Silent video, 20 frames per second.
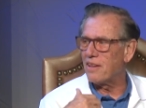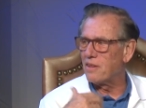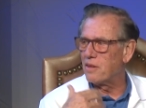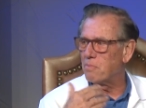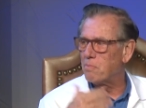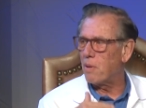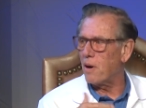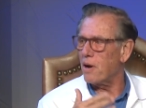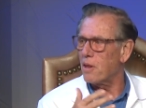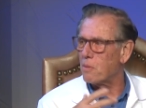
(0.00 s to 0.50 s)

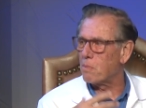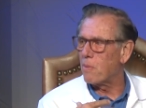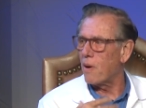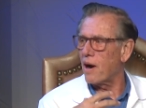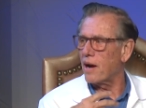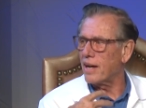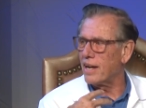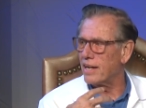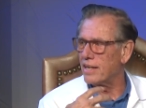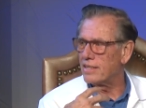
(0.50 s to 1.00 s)
part of the
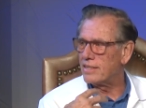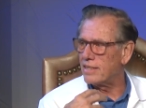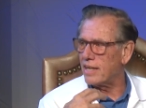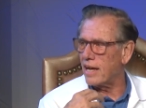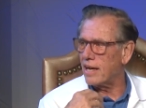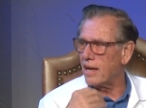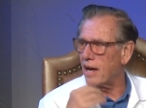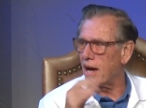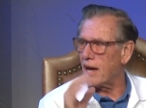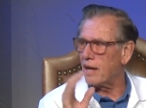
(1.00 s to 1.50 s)
bargain is
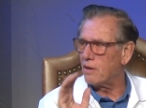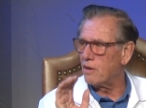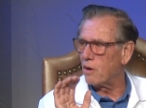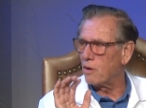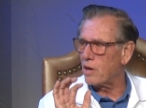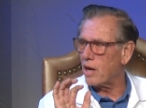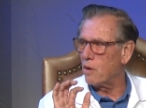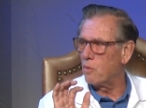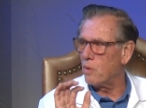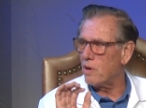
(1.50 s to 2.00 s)
say, God,
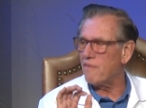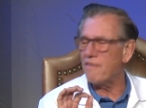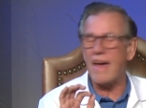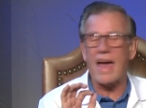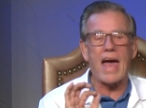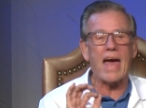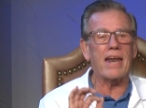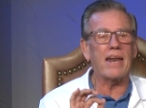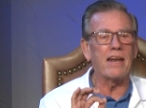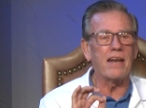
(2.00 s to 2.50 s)
okay, we've
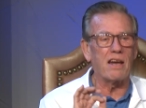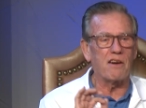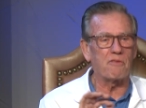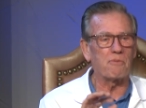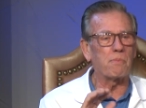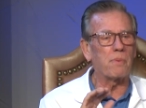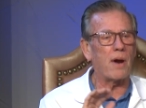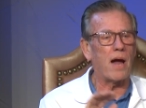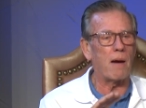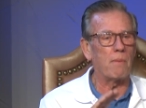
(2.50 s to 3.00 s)
had
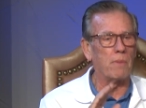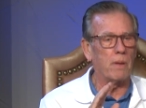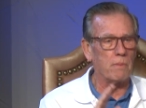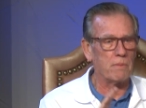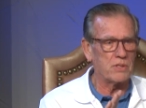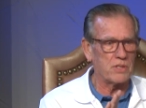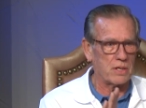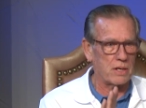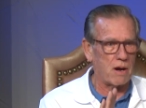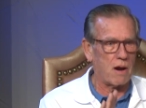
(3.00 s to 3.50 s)
enough
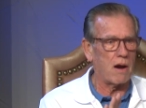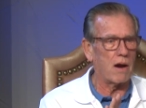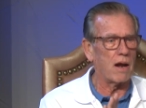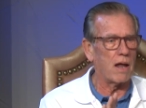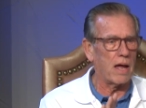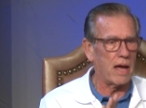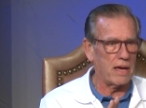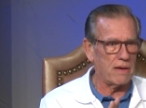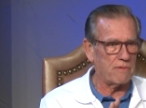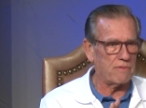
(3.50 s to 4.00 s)
problems in our
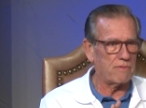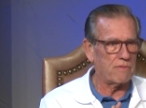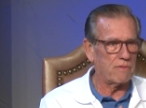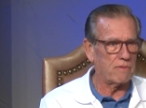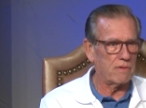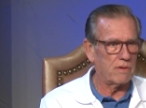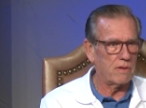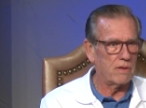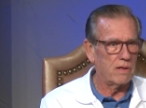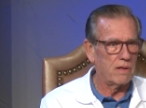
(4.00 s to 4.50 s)
life
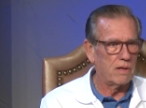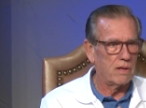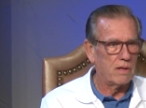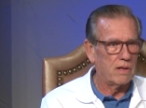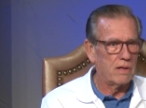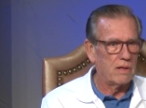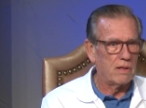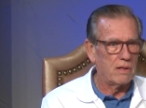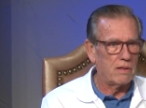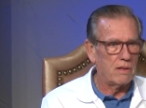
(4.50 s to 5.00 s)

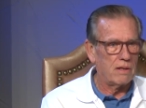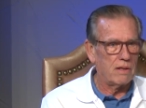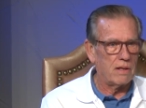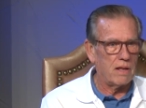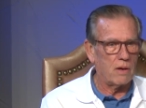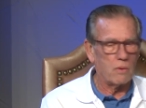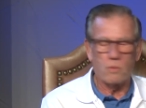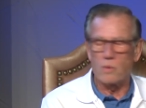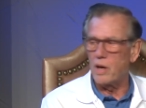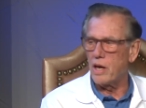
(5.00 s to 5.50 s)

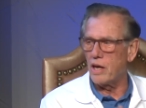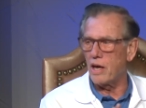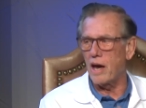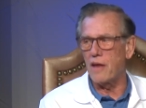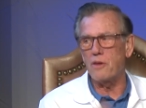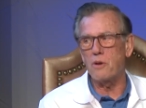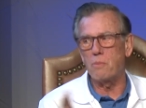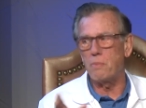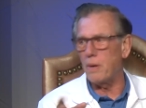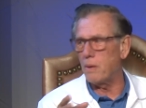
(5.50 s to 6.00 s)
that
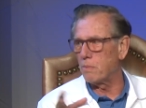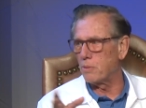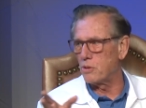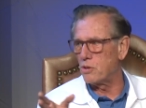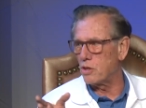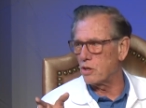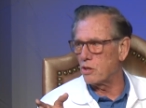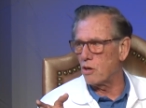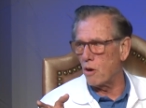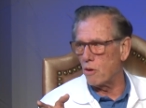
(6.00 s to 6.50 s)
other people
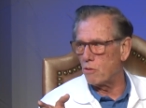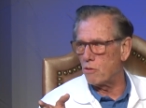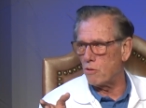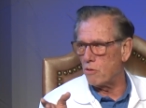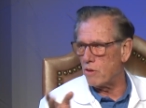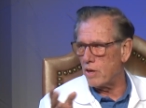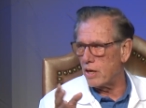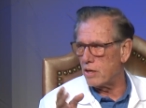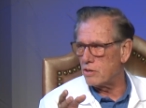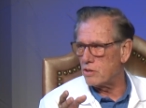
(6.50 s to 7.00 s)
should go
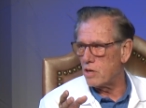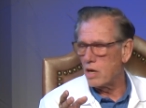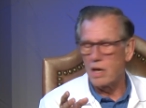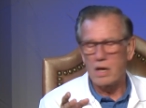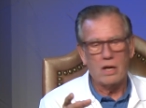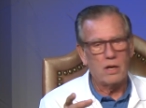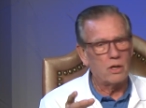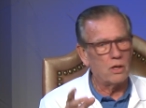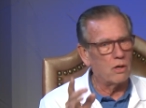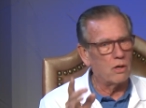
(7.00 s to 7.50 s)
through this. You know,